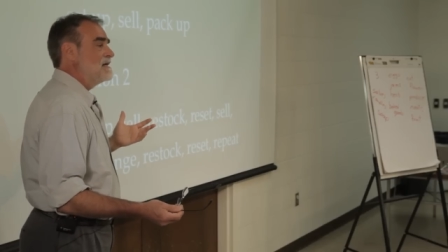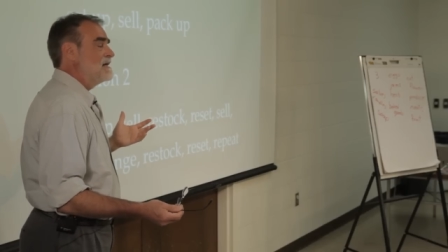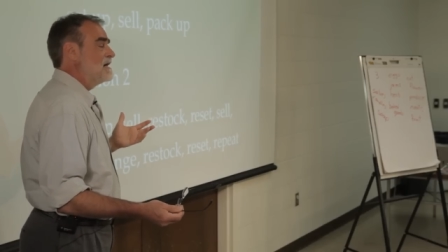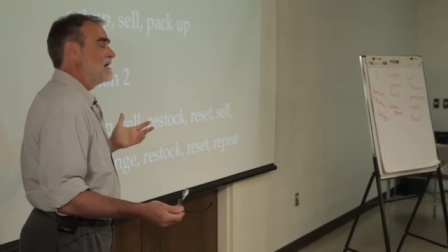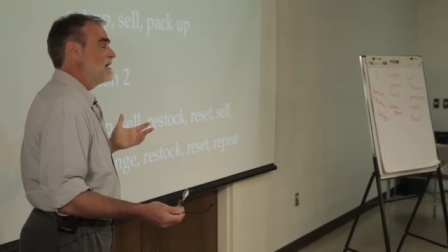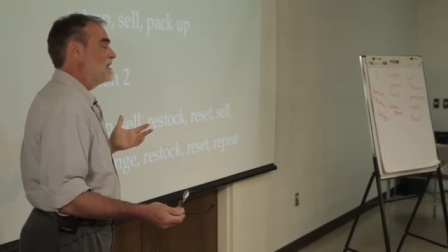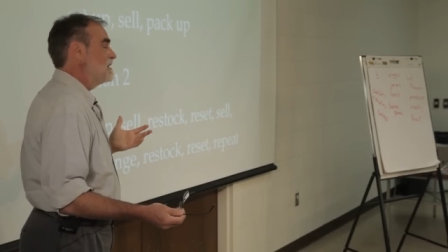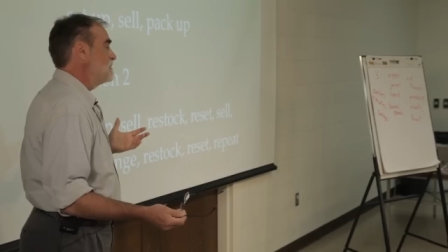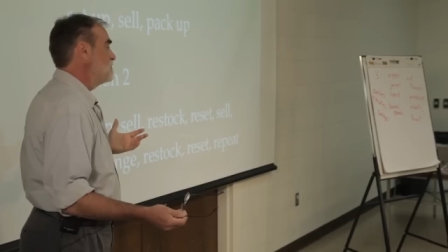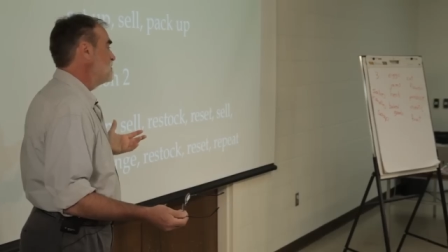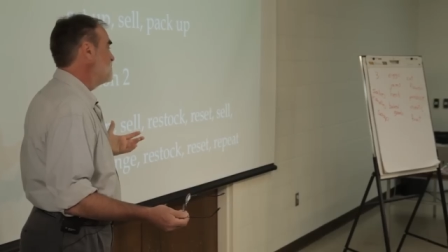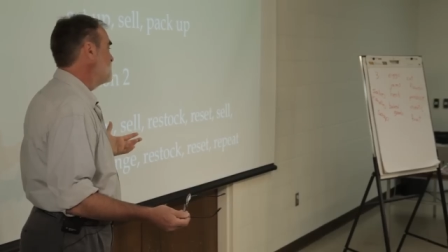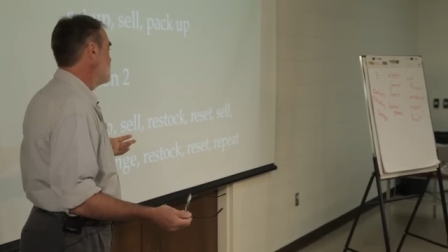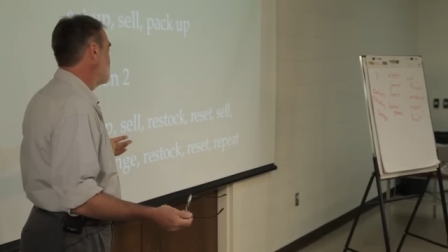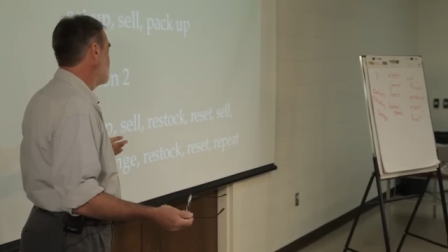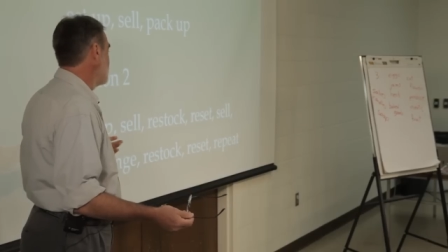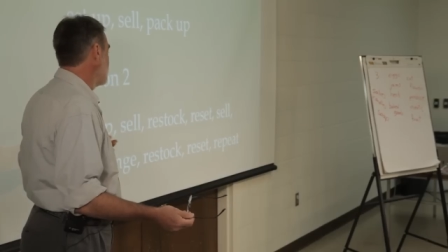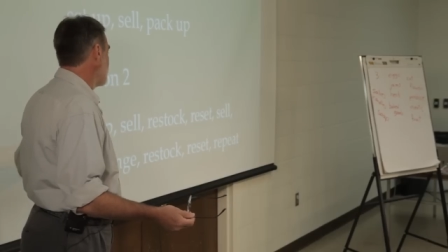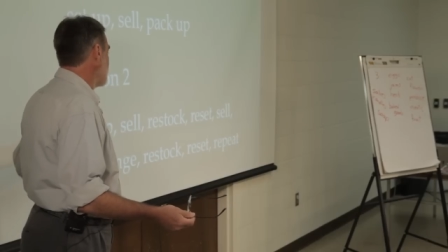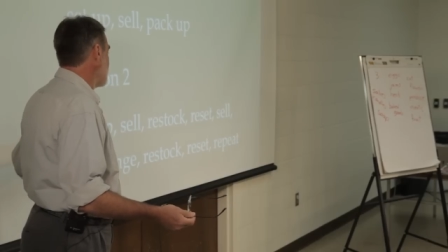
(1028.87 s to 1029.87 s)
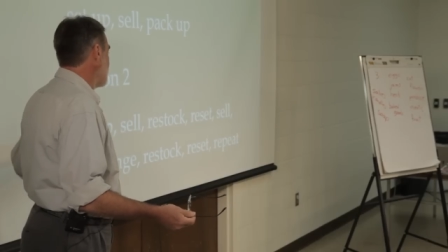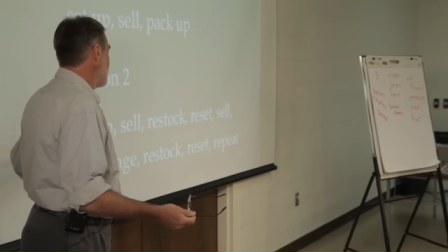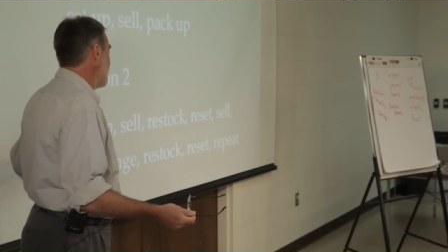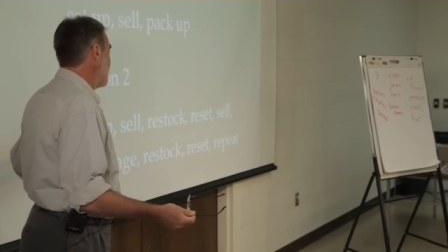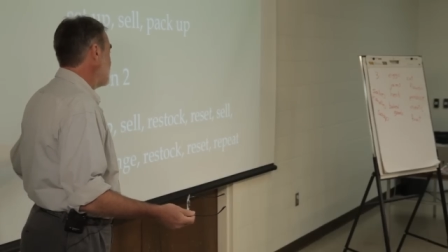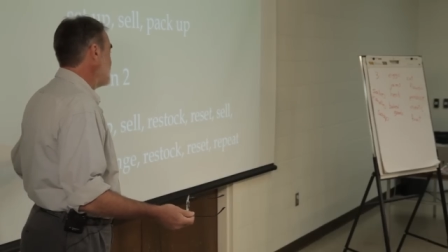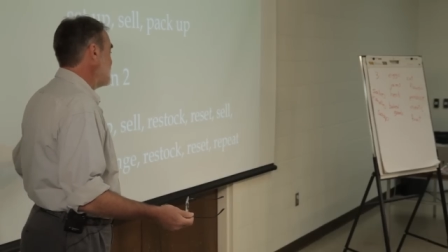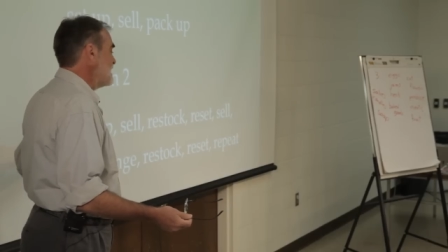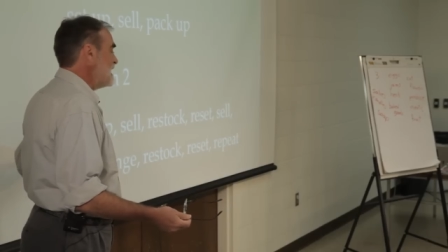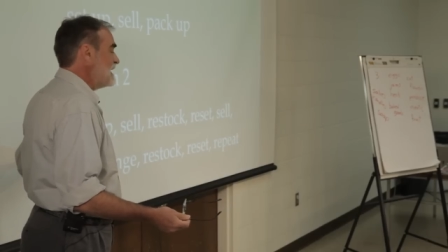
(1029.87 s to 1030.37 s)
Um,
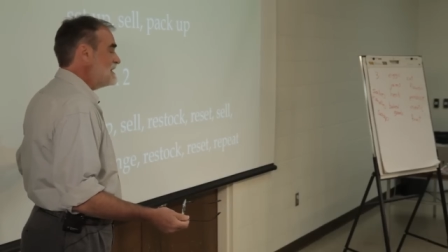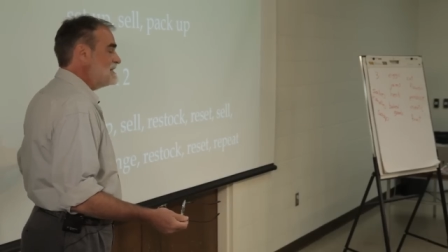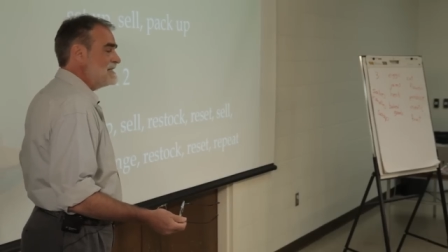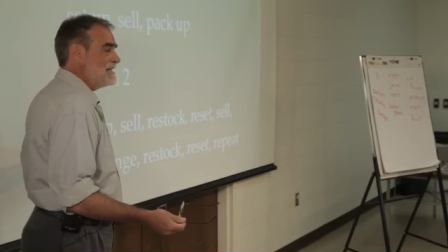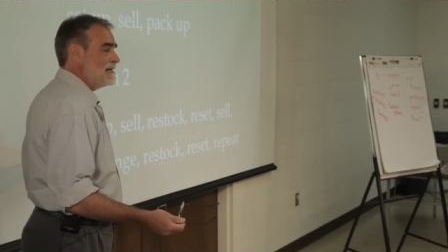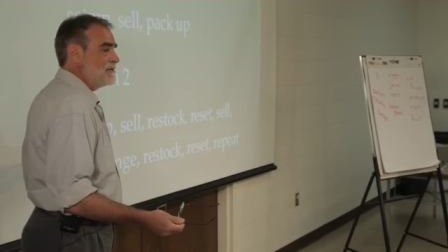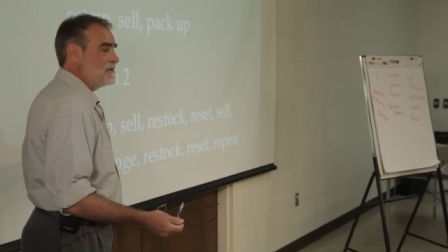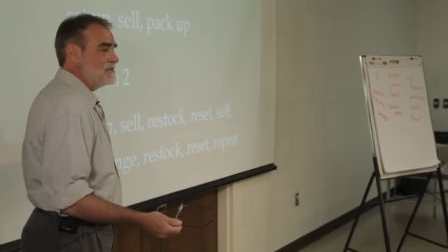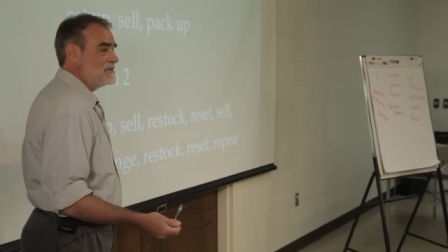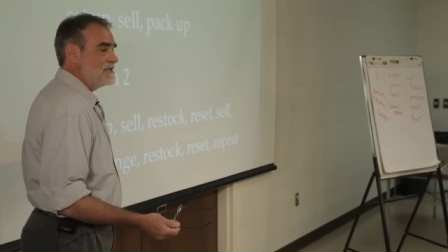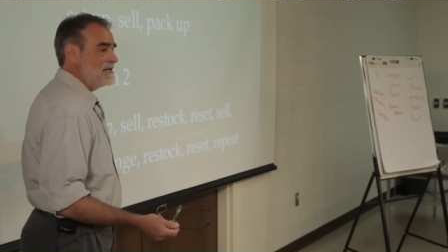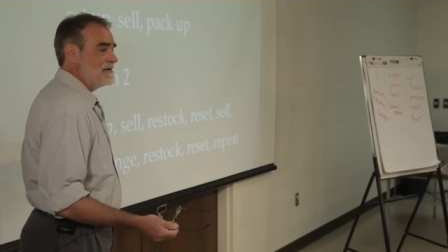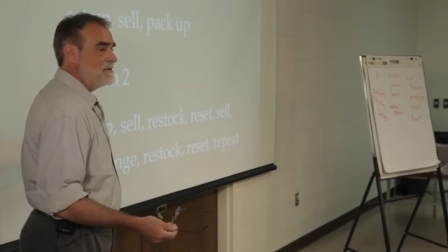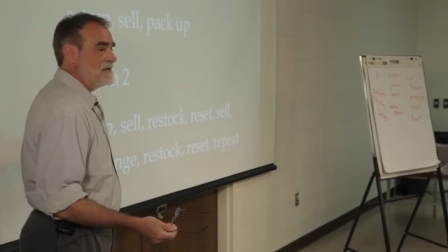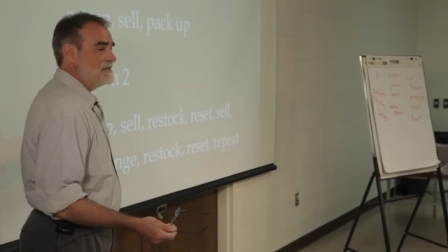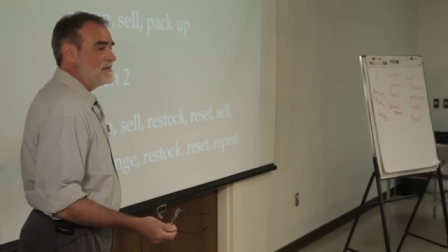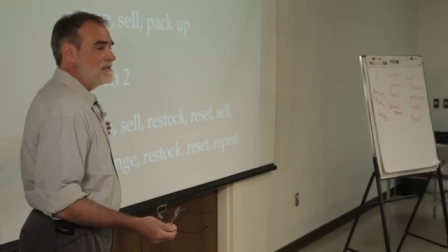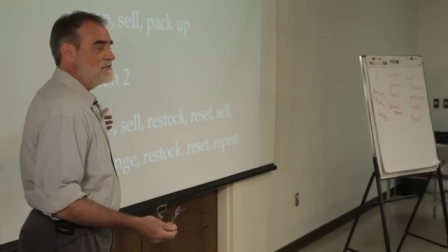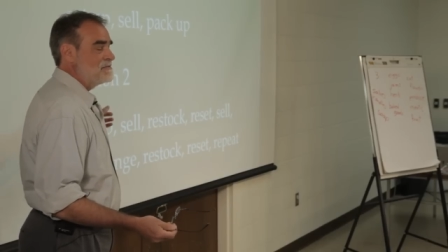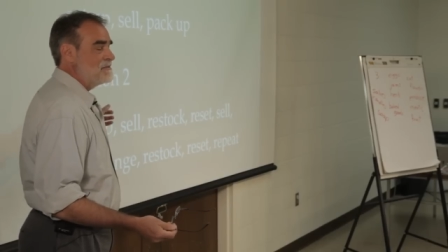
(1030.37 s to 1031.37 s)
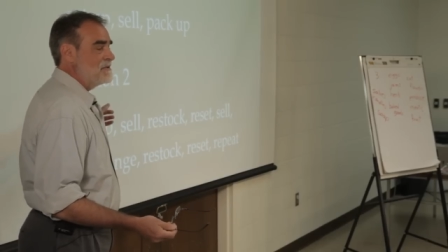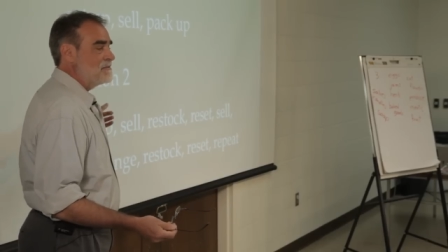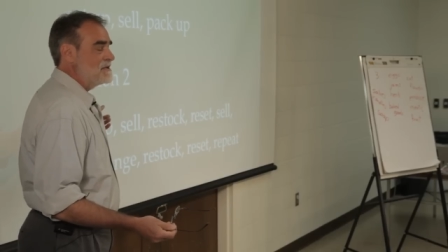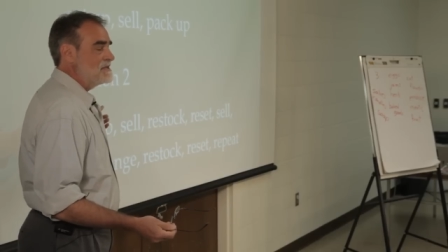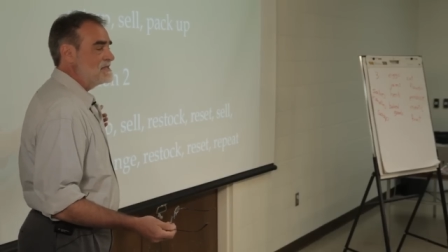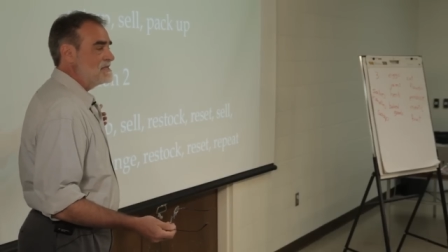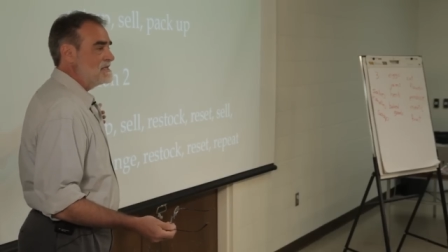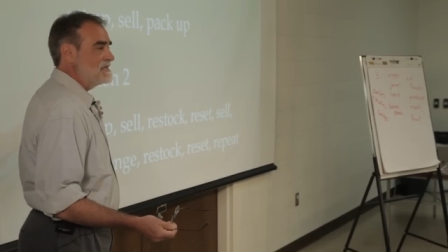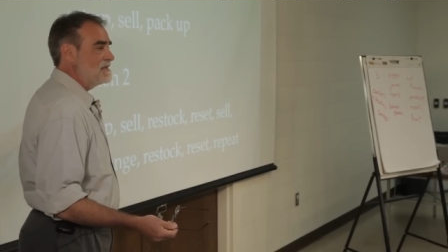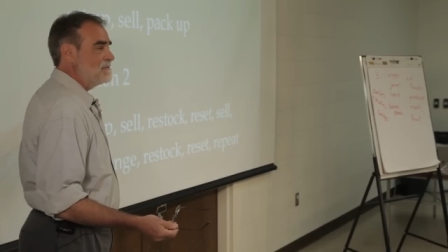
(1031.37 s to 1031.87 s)
and the last thing I want to tell you about this, remember I
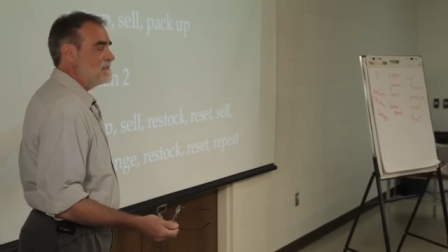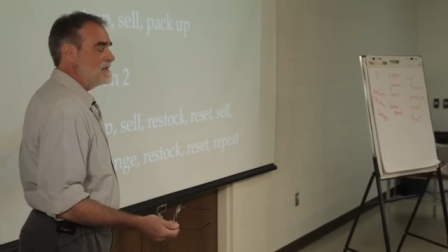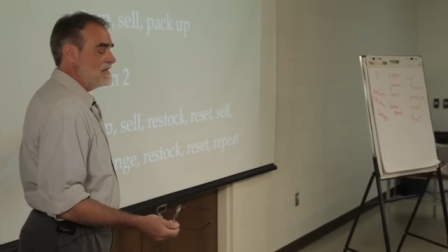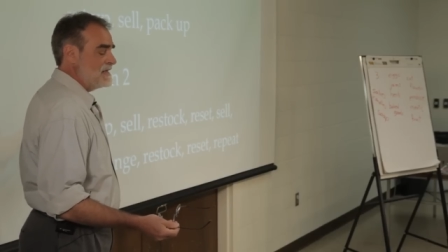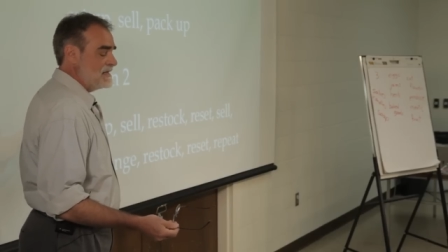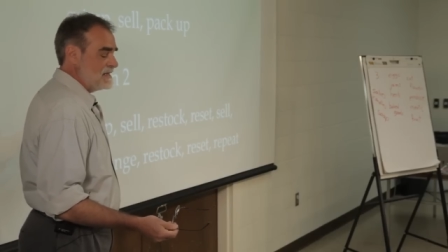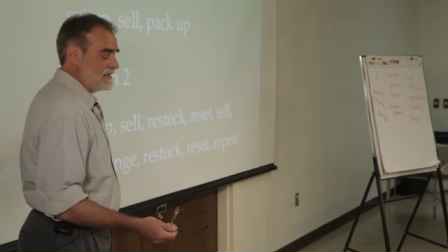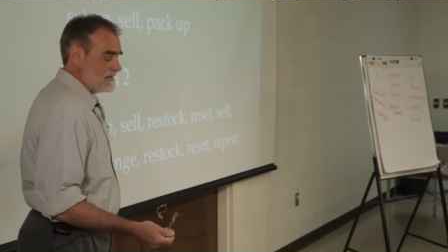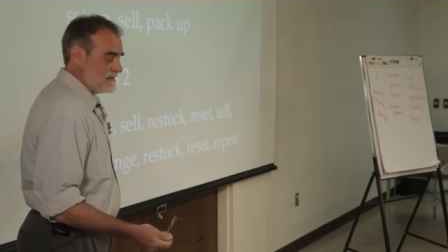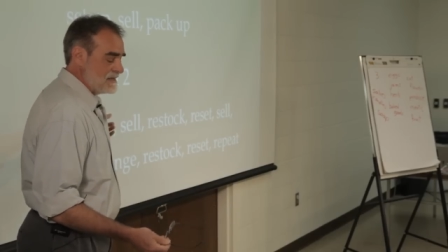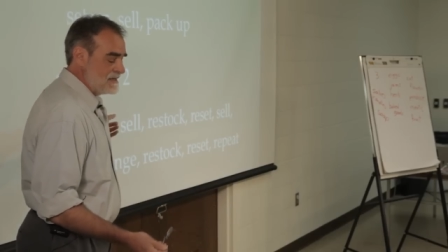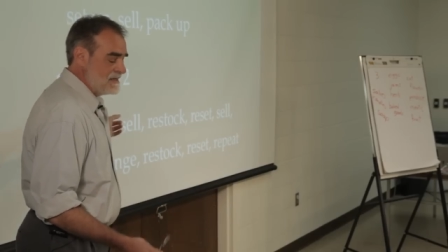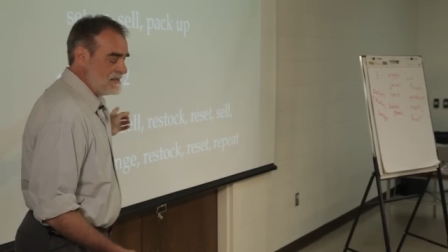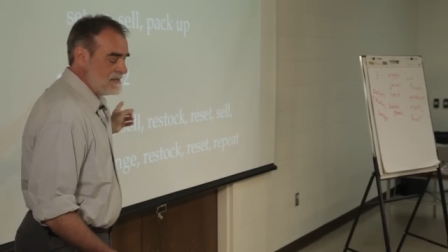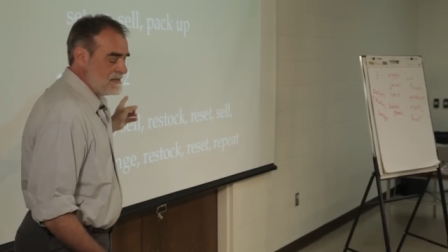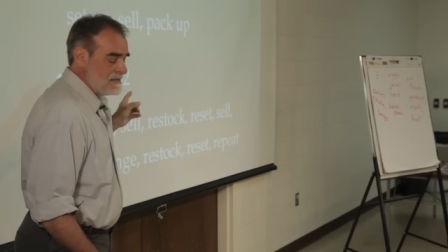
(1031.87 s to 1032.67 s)
said at the beginning